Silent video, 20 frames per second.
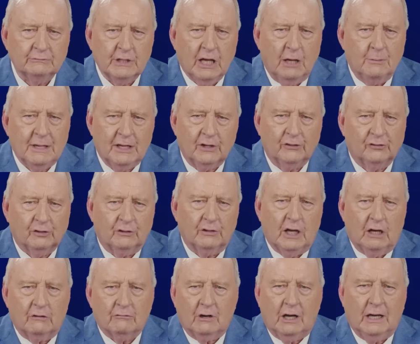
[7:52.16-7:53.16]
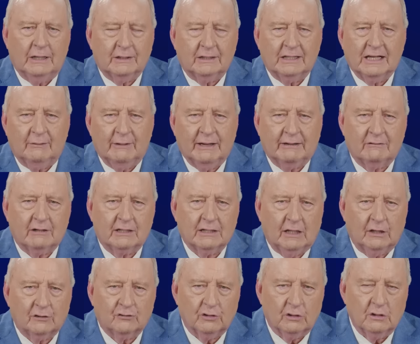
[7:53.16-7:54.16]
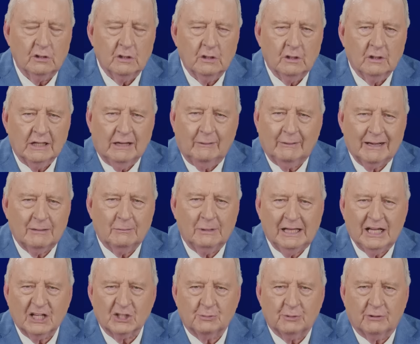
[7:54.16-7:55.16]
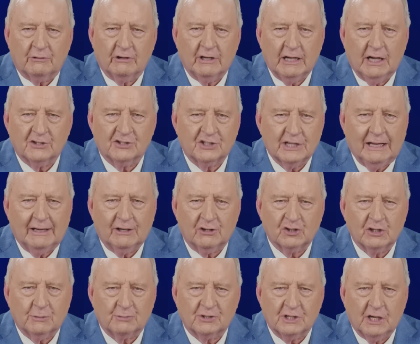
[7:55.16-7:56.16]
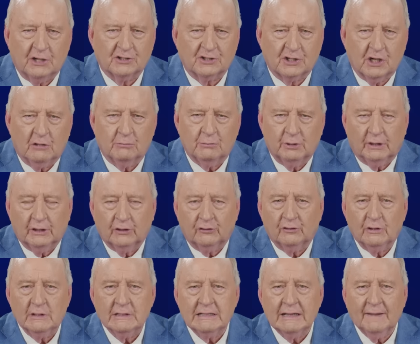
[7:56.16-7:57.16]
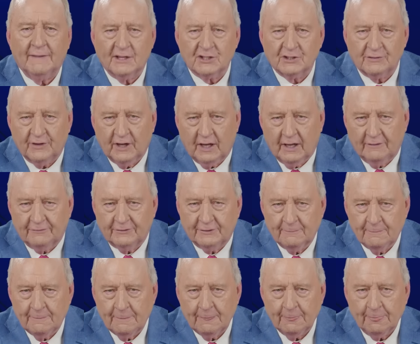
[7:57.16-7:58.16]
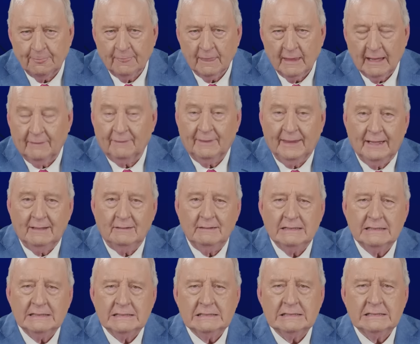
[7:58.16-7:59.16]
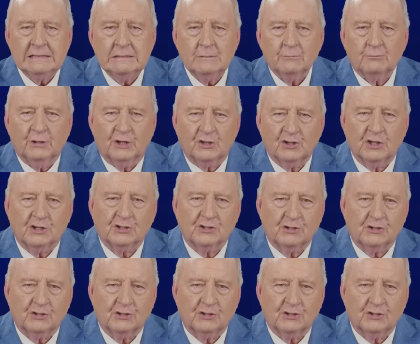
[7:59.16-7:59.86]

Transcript: No medicine, no writing, no agriculture, no animal husbandry, no sailing ships, no stone buildings, and they survived. And then British